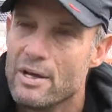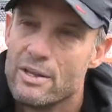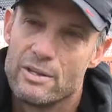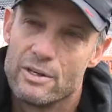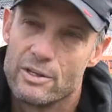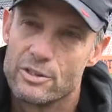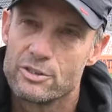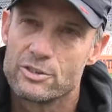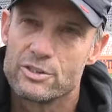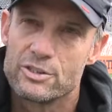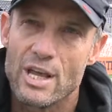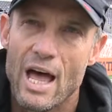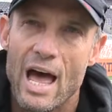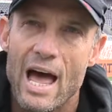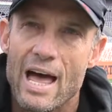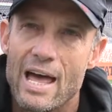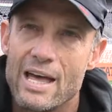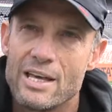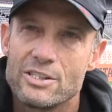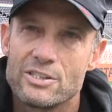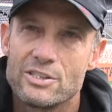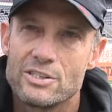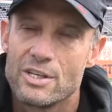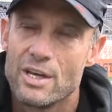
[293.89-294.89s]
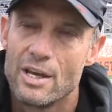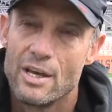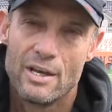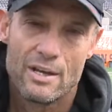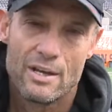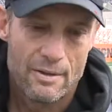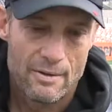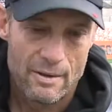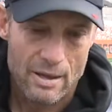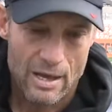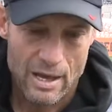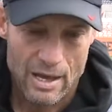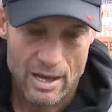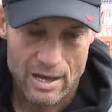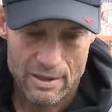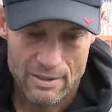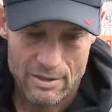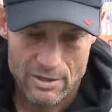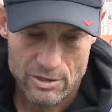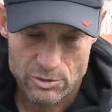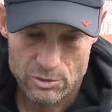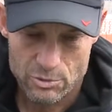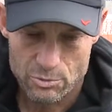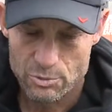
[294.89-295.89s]
There's size, uh,
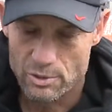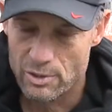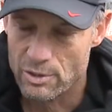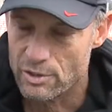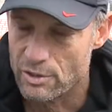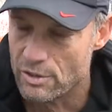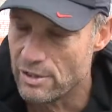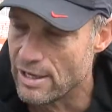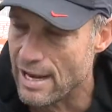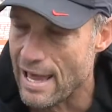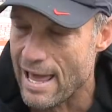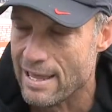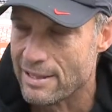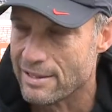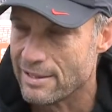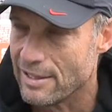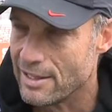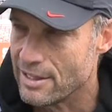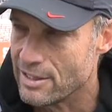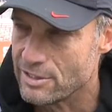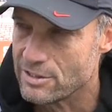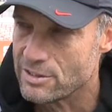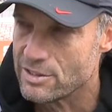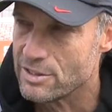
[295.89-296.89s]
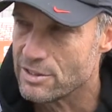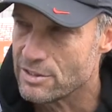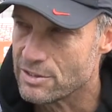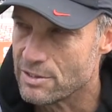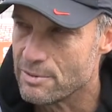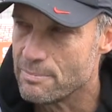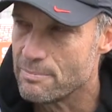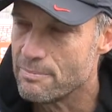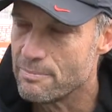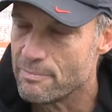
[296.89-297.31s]
there's real good athleticism.